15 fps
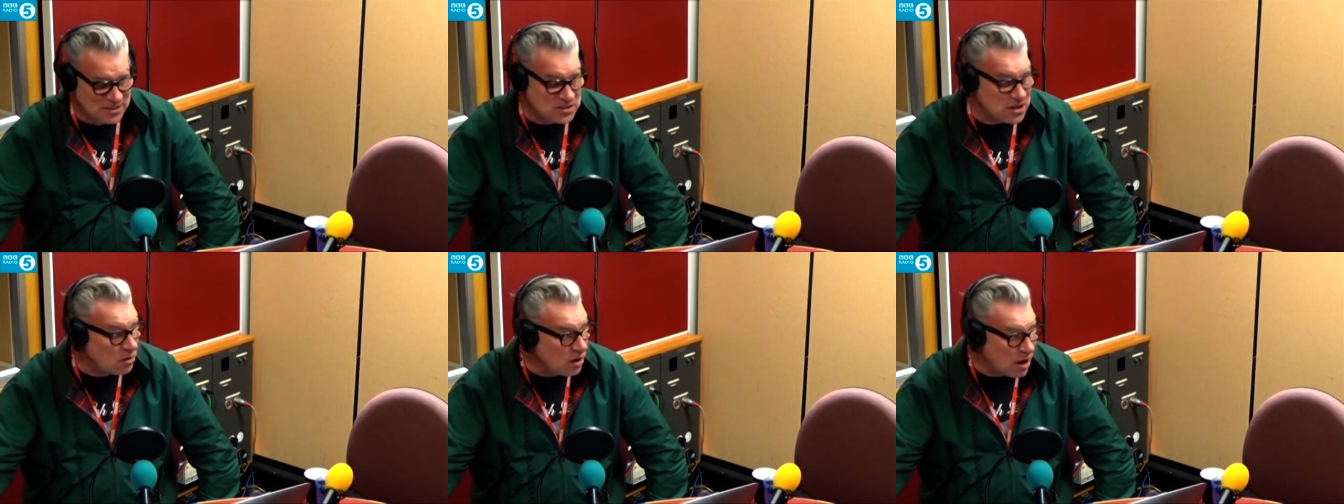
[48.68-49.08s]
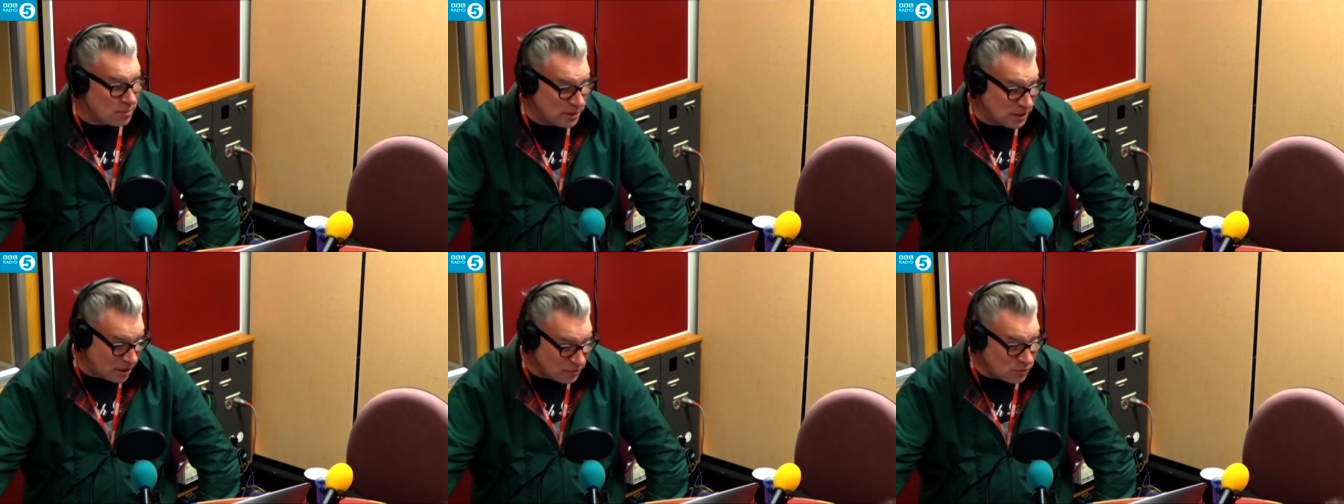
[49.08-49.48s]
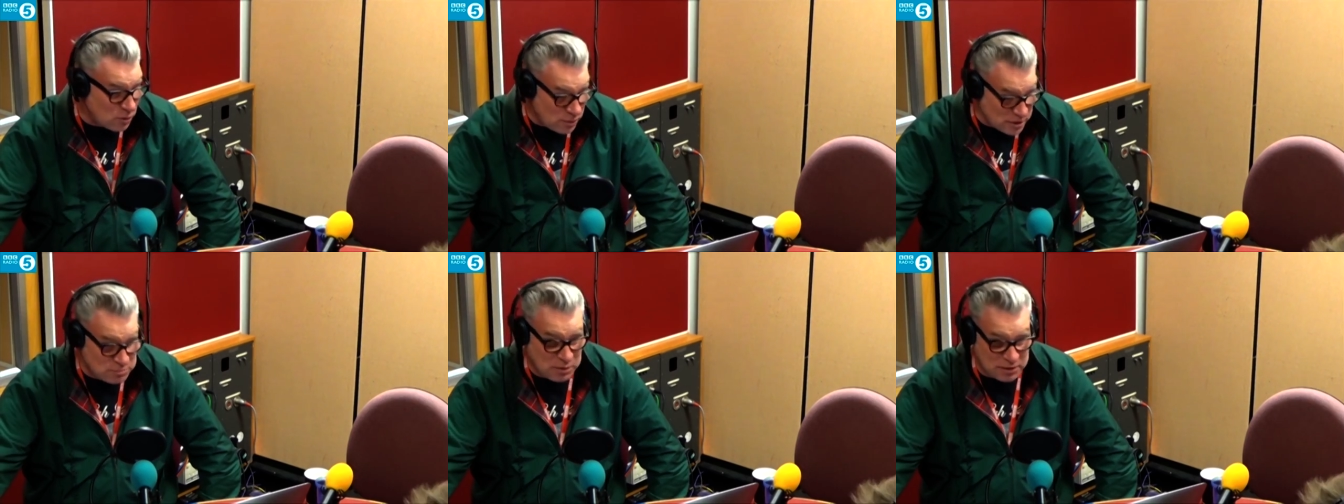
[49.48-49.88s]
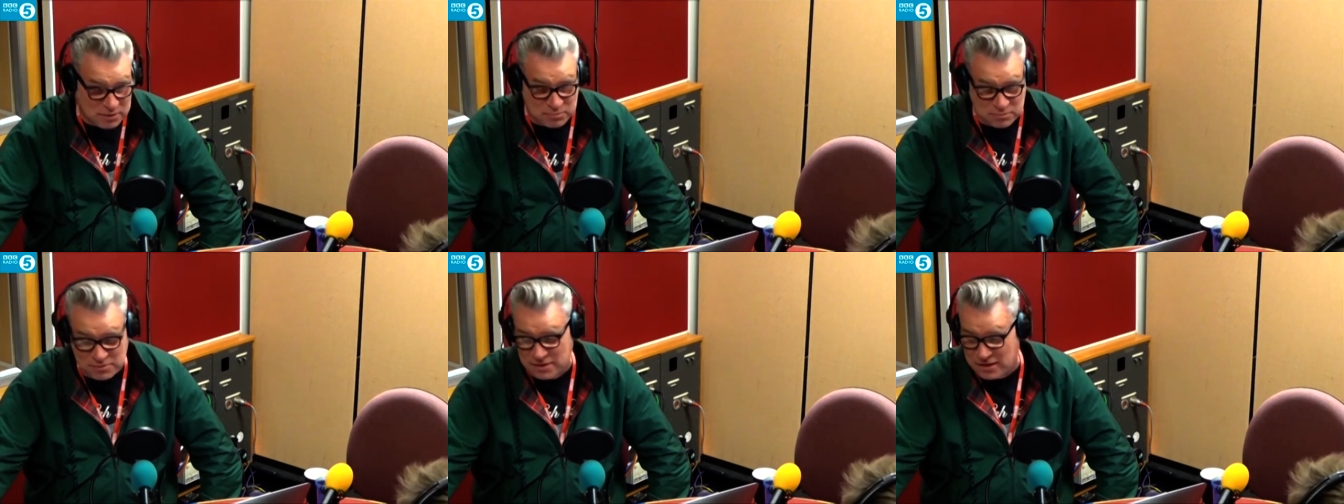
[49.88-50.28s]
So, I mean, I've always
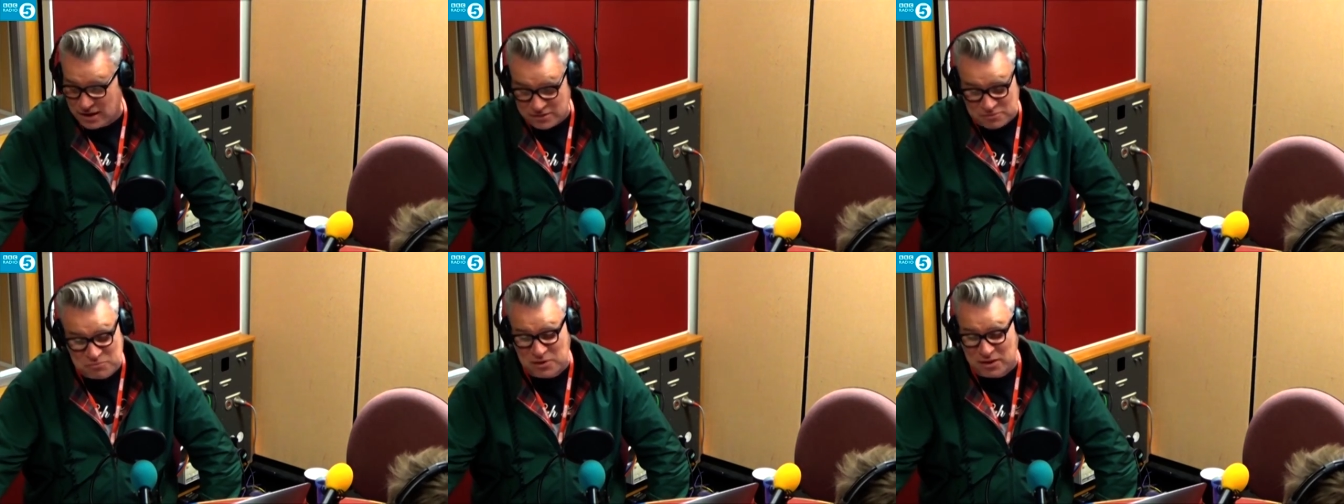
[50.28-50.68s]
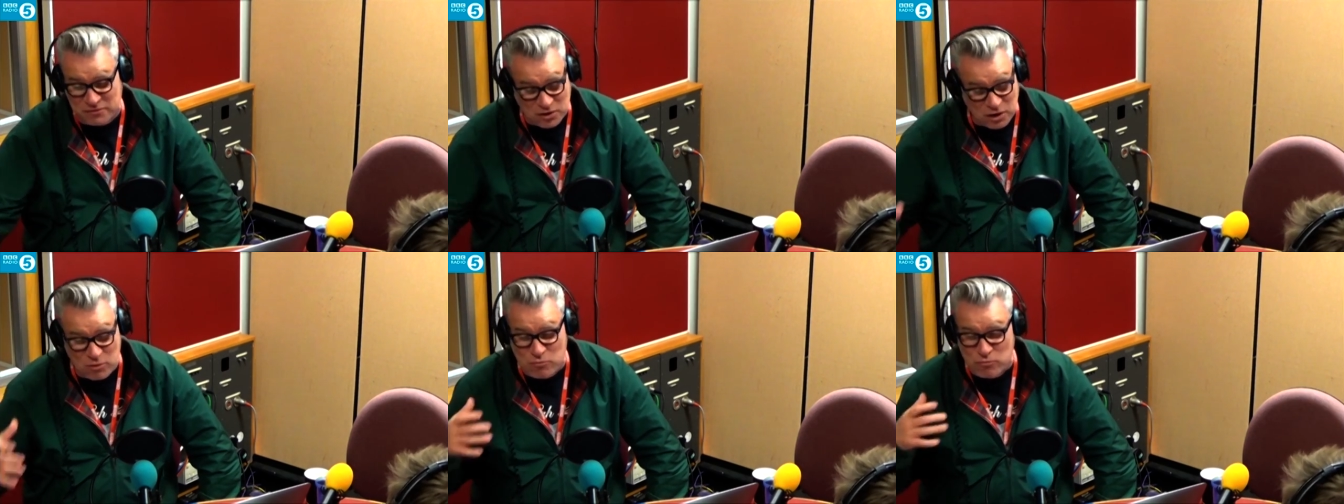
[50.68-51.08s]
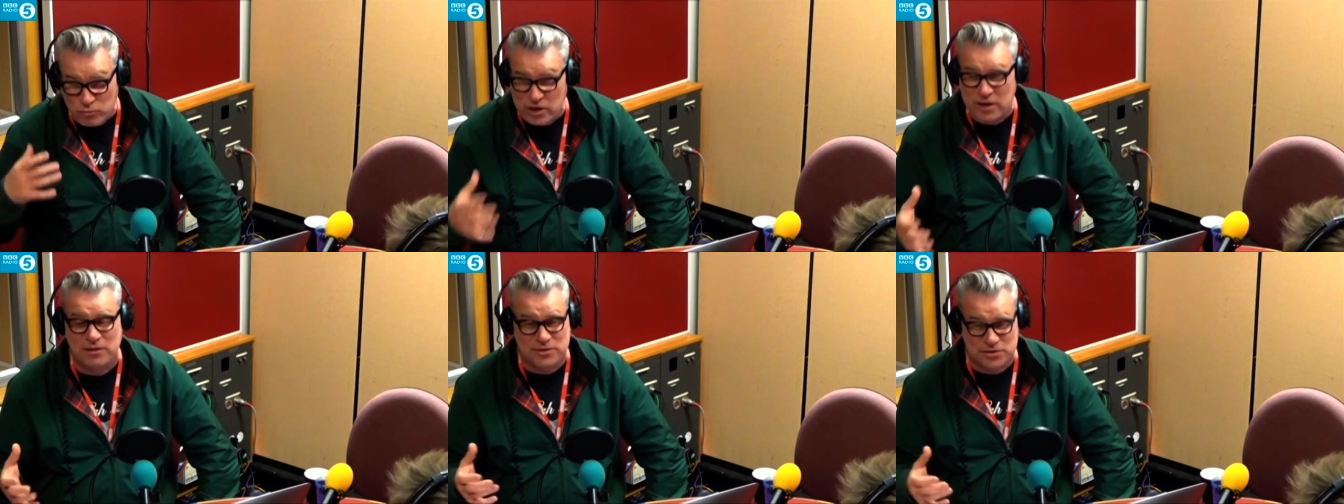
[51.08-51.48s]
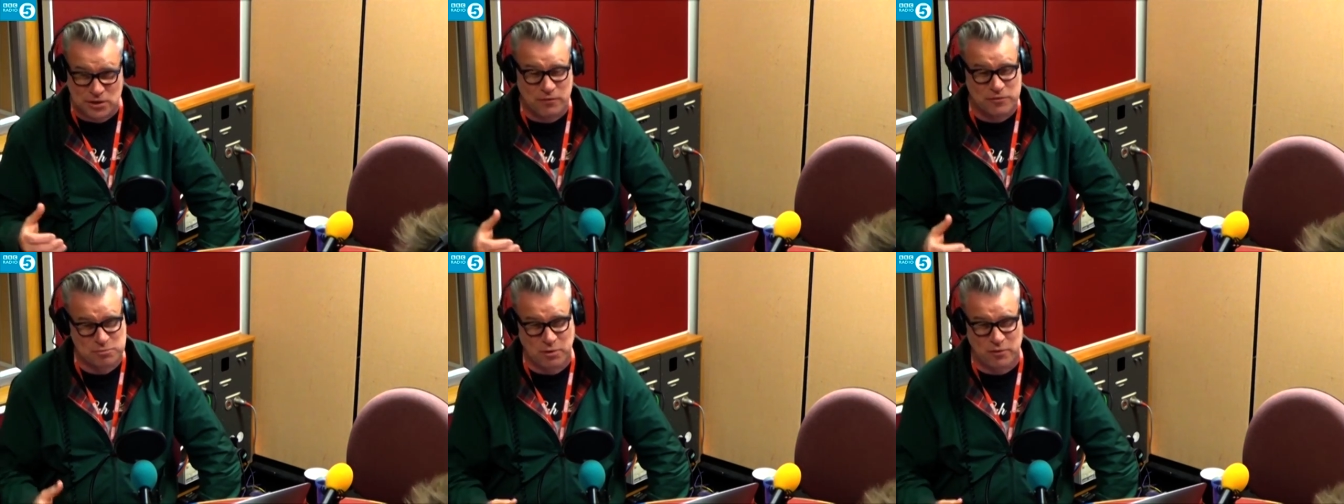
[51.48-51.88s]
been a I've, I've got a real
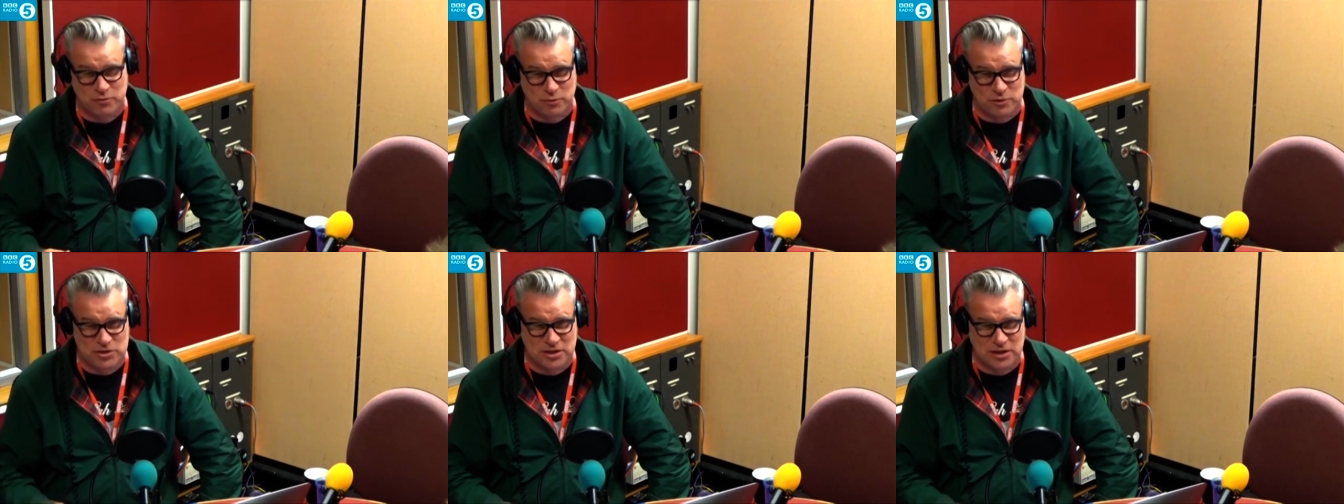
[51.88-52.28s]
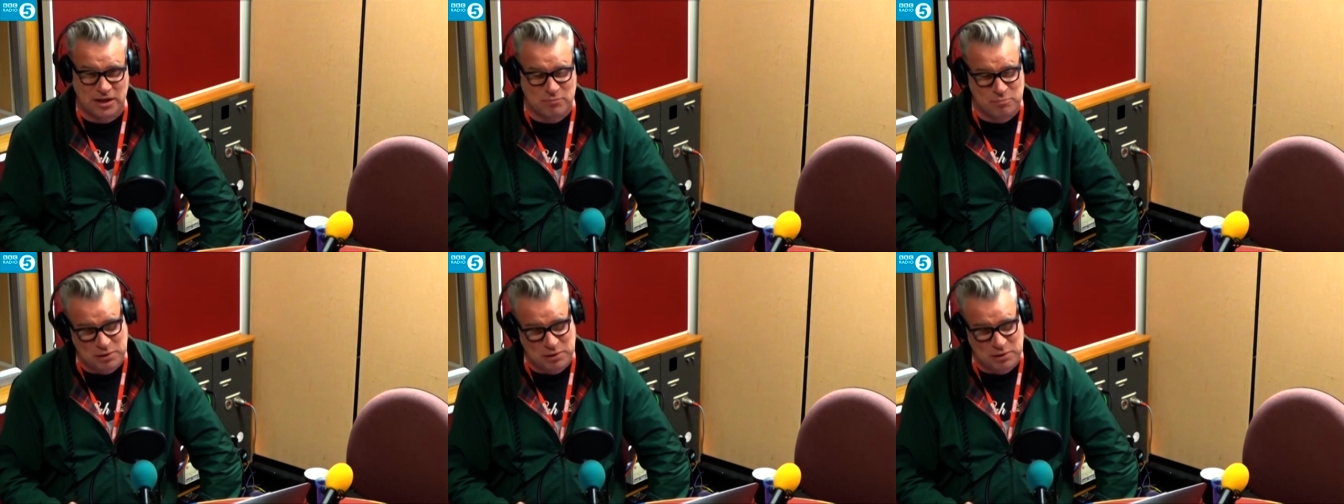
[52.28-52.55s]
soft spot for Richard Gere.